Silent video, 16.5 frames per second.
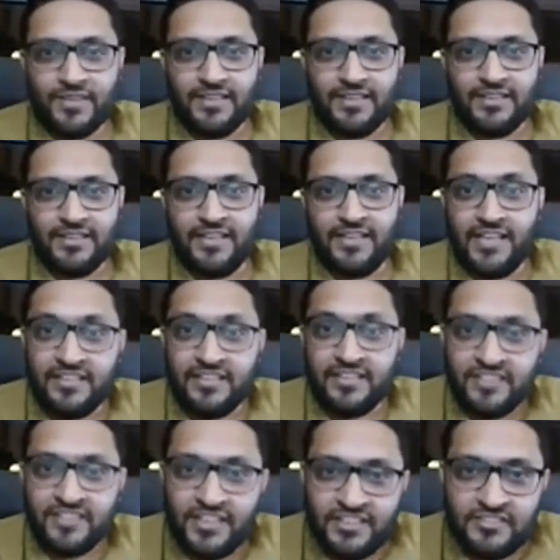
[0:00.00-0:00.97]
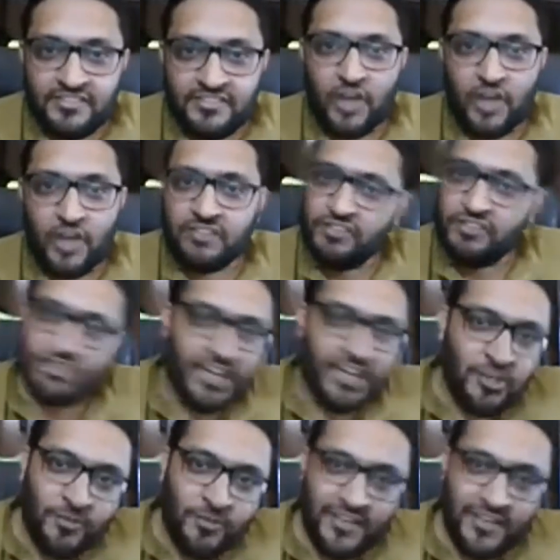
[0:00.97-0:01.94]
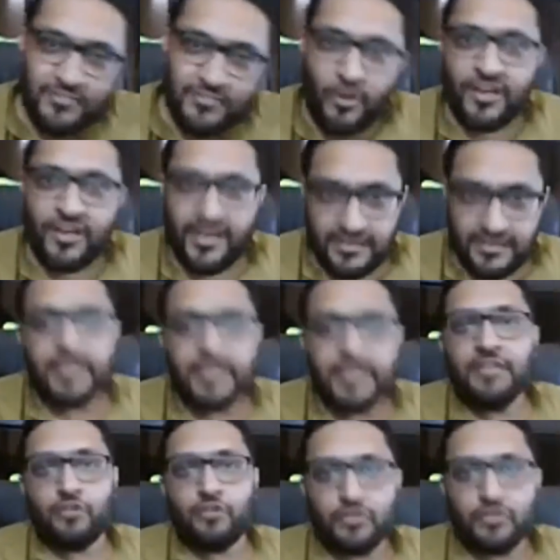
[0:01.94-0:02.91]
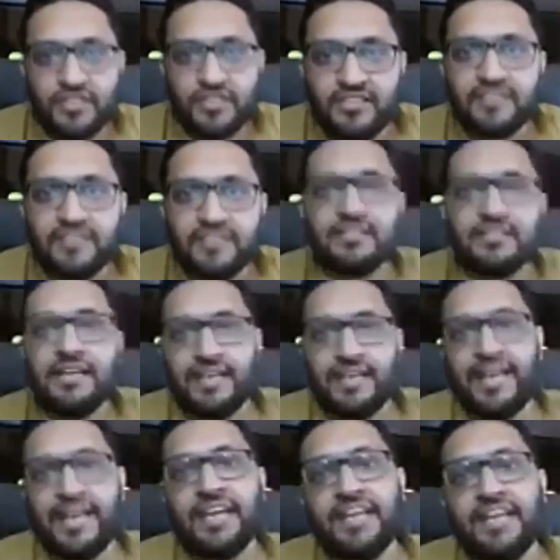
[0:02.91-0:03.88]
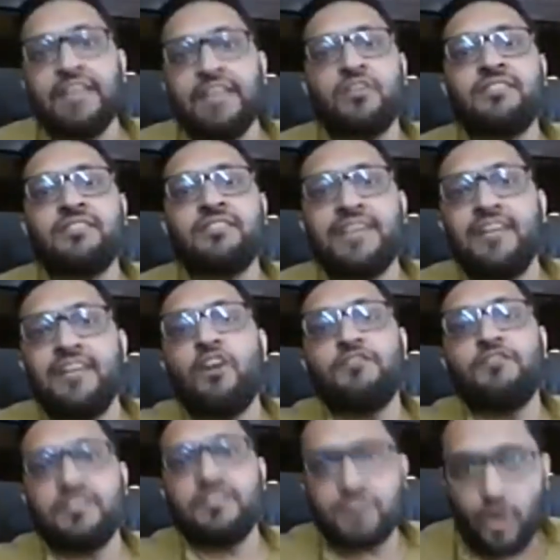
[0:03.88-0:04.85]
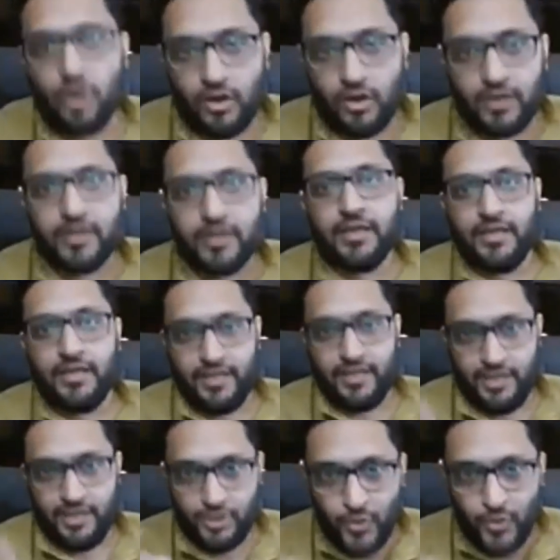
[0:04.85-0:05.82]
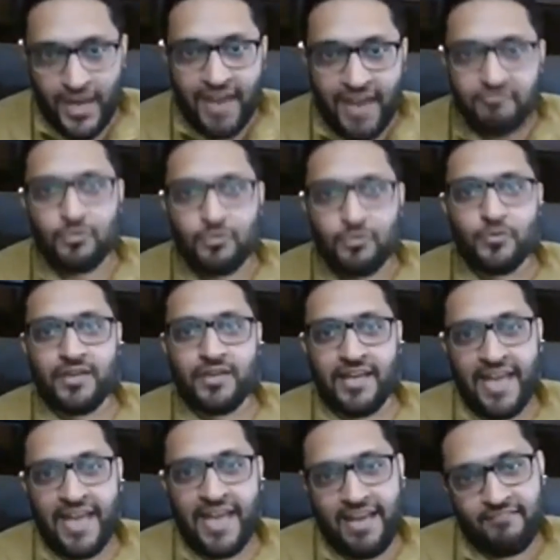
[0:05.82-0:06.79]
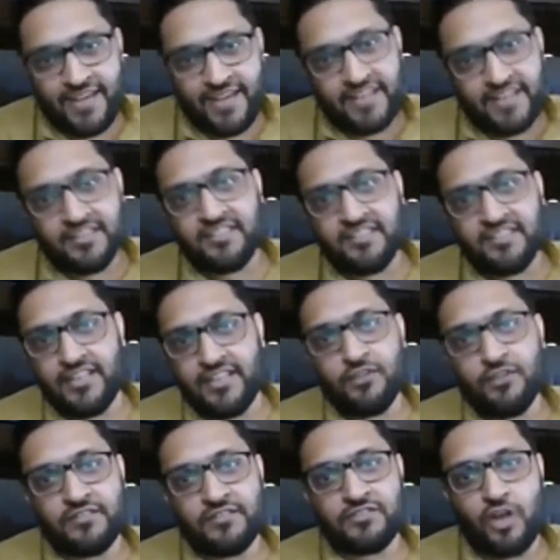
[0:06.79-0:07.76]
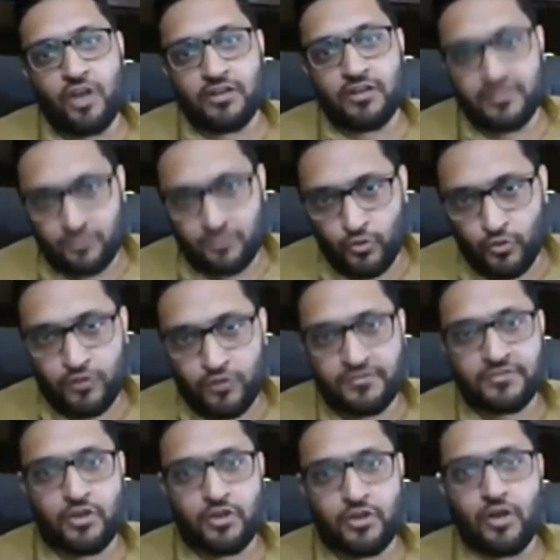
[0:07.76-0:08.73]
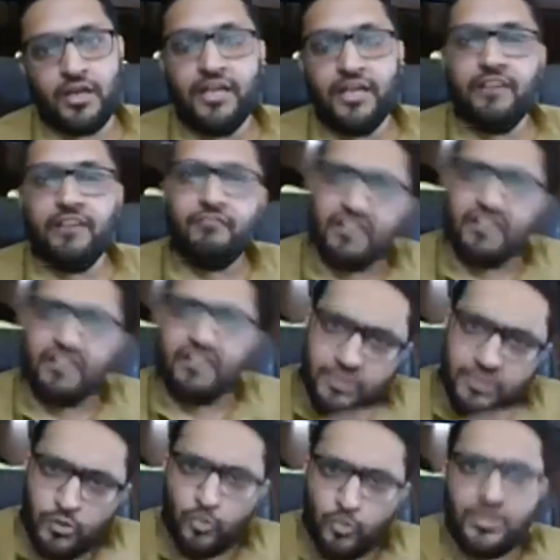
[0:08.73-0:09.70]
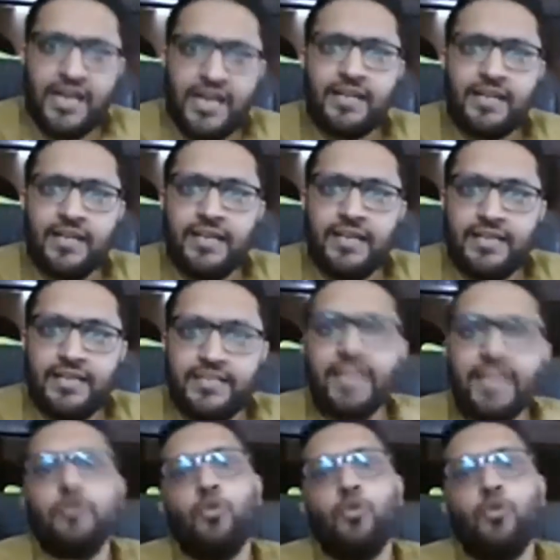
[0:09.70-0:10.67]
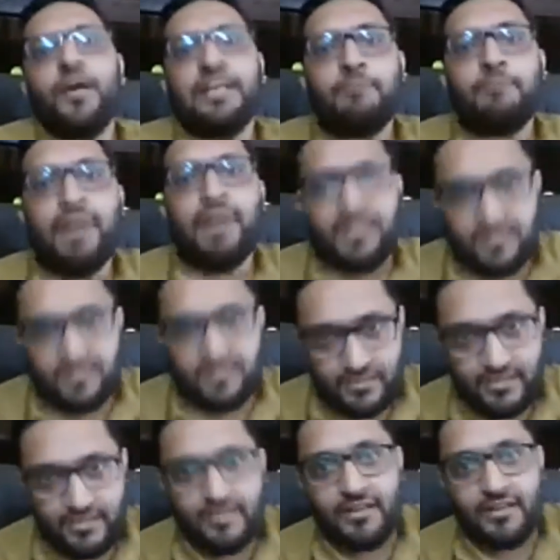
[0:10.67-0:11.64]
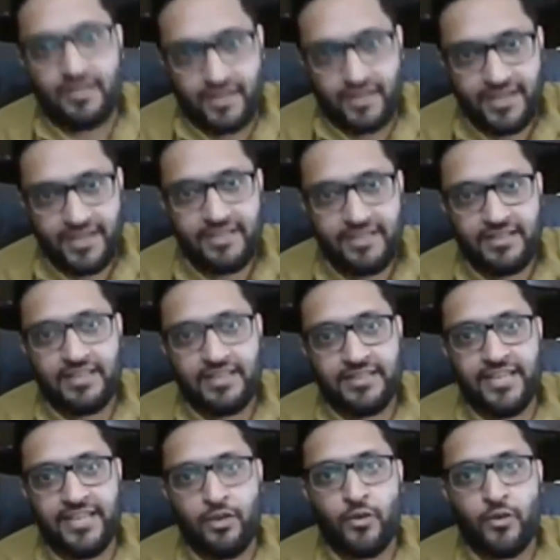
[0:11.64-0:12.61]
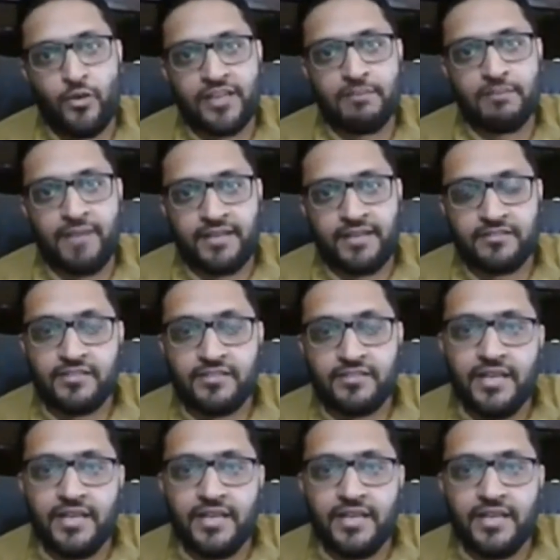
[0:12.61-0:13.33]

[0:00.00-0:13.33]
There are certain stocks which tend to make small candles. So this is getting into the skin of the stock. You have to have get in the skin of the stock, the soul of the stock. Once you do that, then you look at the patterns, right? Then you look at the patterns.